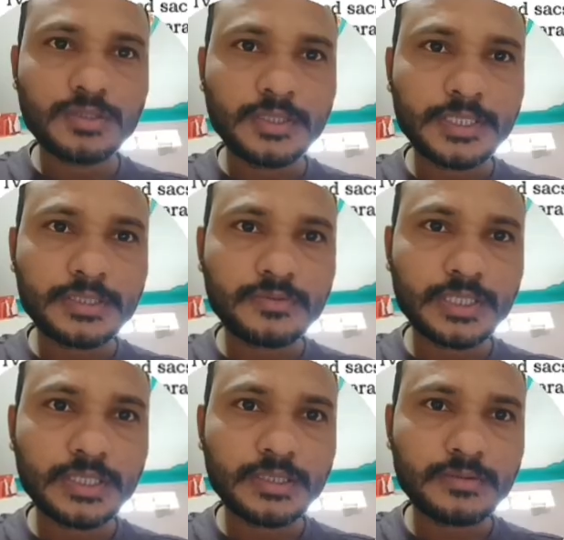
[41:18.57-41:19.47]
Next
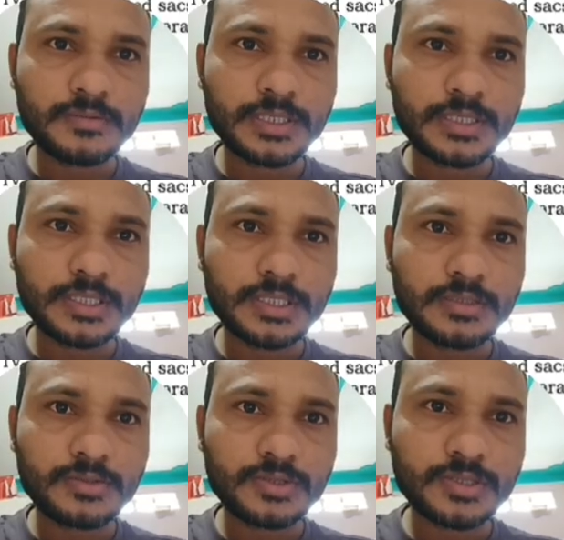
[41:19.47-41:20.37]
130
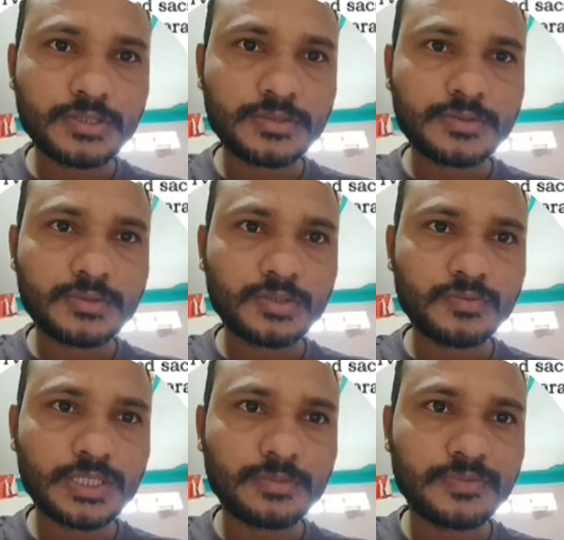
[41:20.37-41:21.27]
questions. So
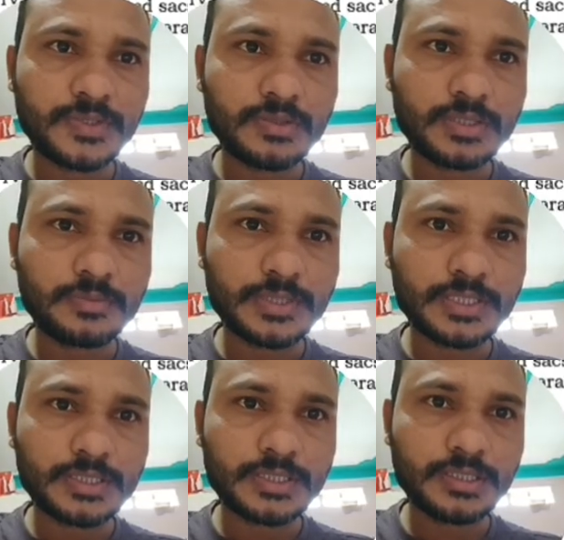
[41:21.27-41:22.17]
which of the following
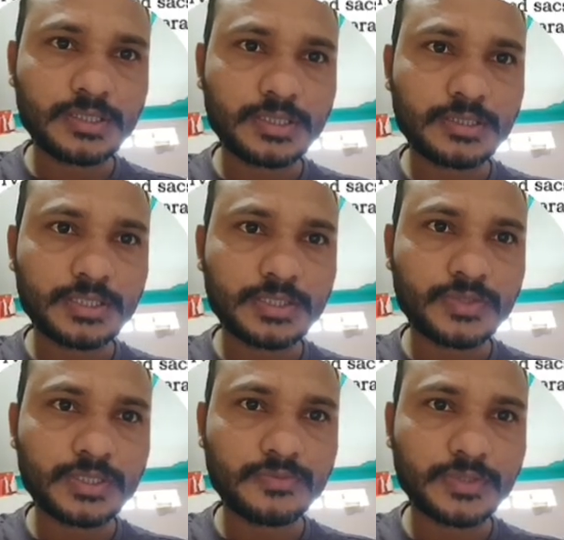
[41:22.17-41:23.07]
represent the correct
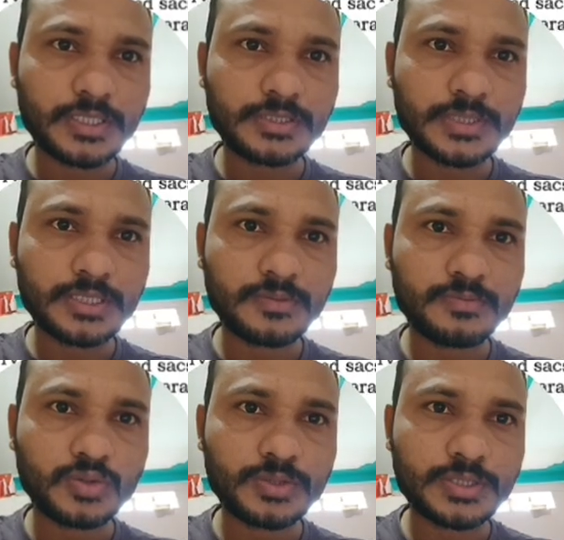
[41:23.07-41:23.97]
sequence of arrangement of
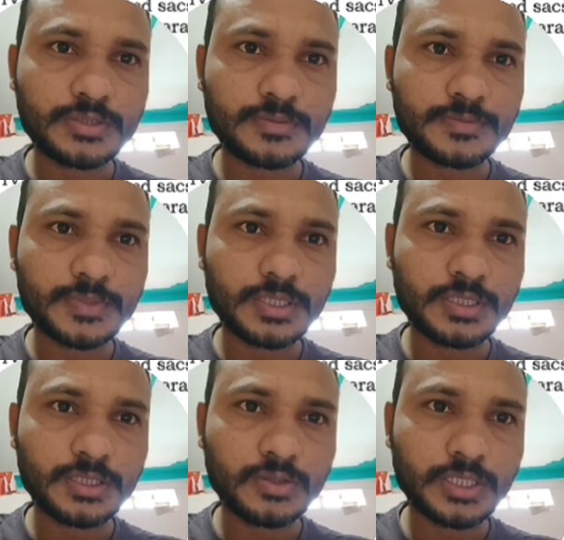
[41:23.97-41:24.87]
bones in
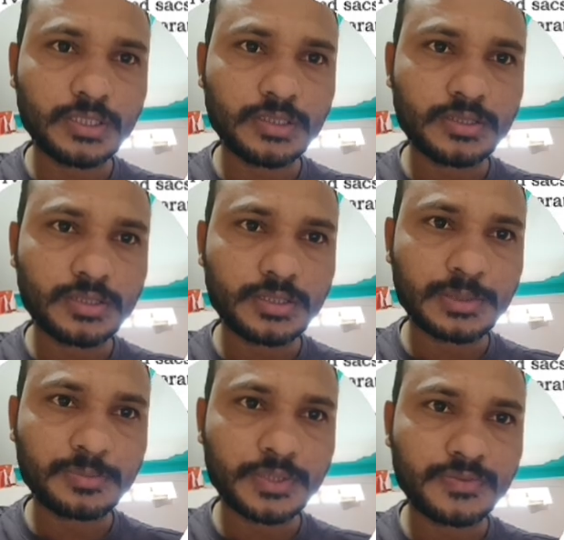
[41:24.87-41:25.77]
the lower
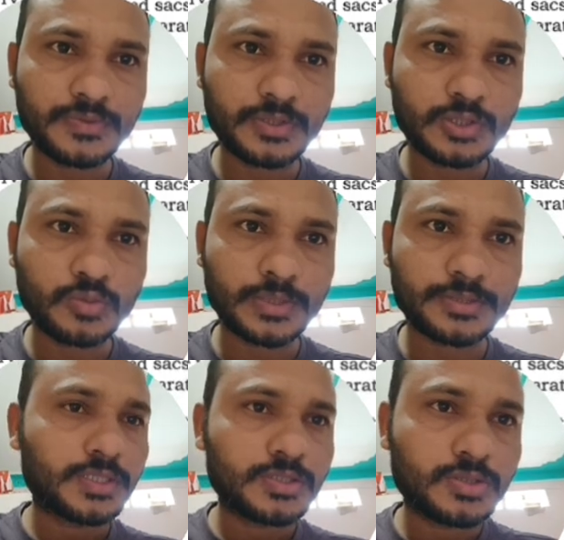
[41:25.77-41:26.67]
limb of human?
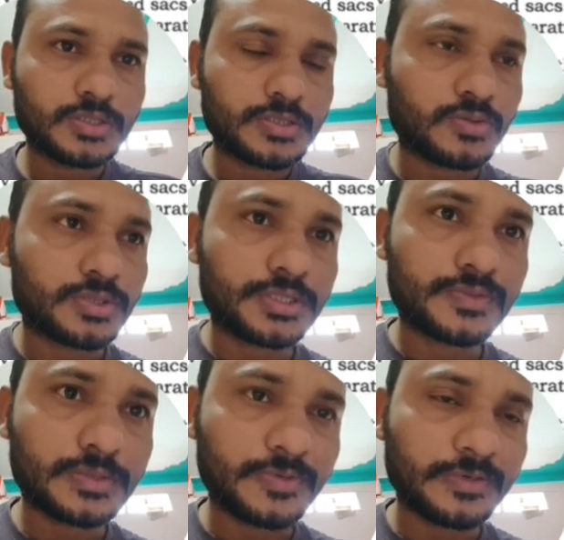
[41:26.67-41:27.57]
So these questions
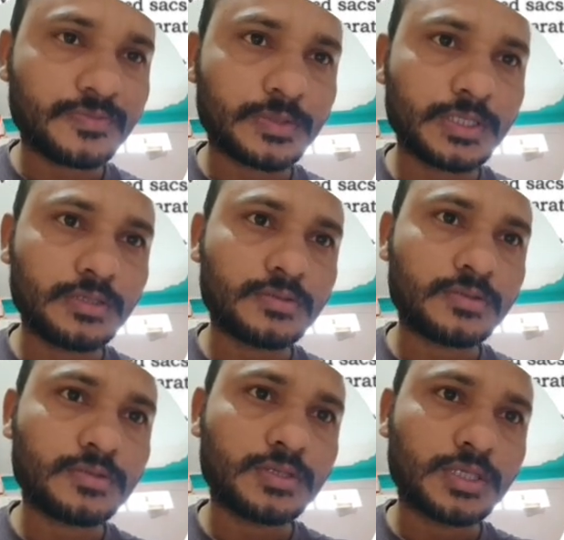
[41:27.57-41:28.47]
will frame from the
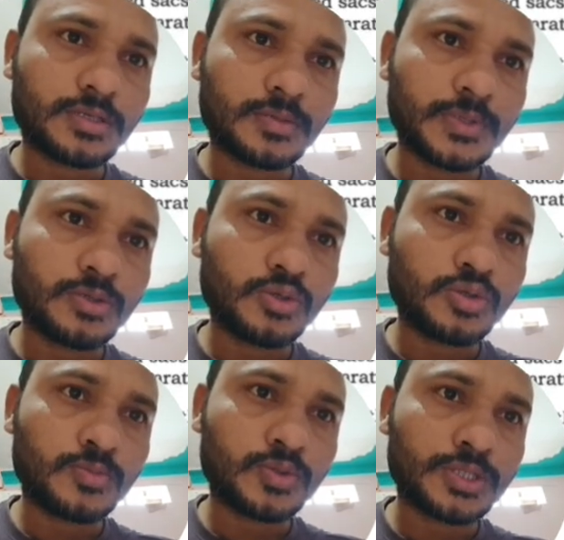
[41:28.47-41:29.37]
topic
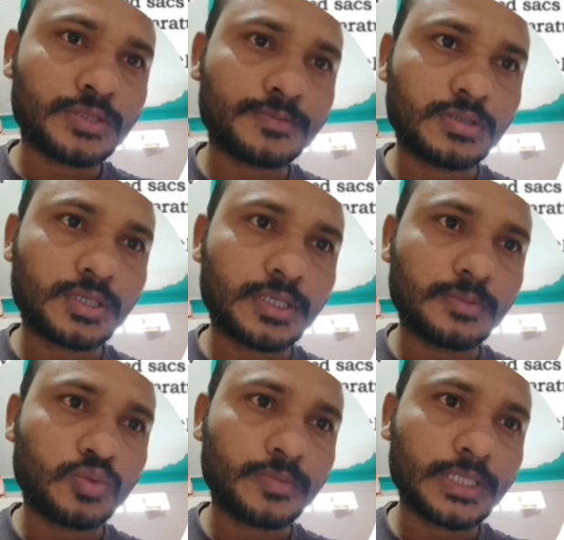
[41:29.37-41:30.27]
locomotion and
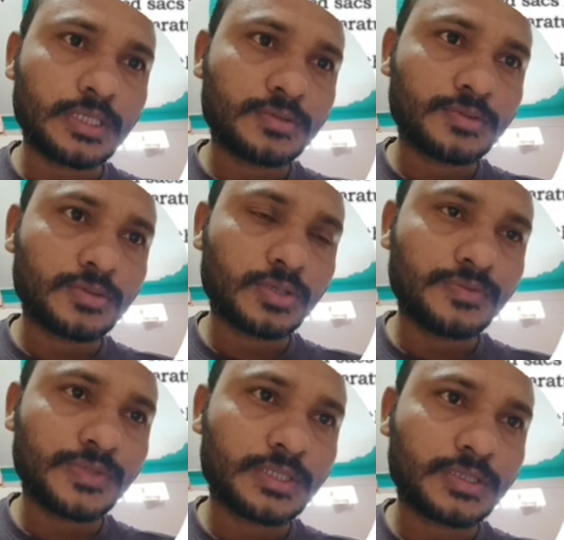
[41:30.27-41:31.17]
movement. So in
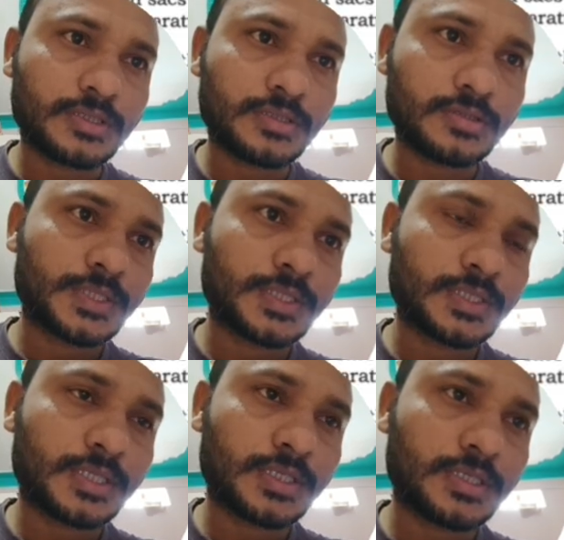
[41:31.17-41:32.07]
which
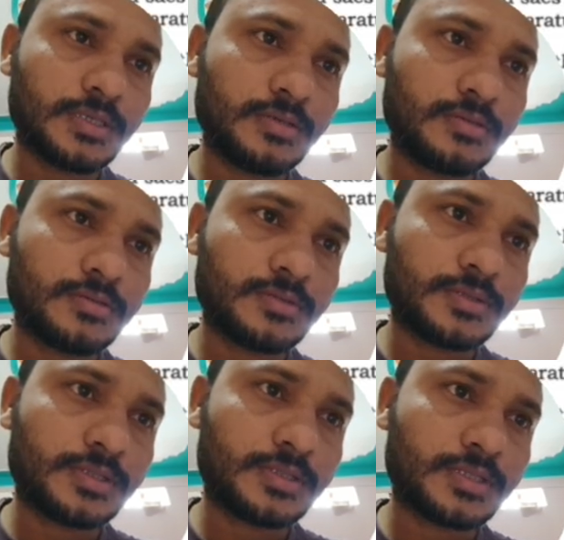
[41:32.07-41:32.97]
skeletal
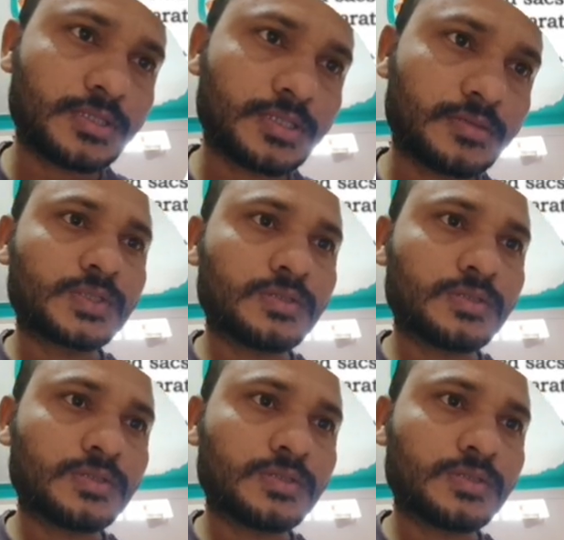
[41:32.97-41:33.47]
system?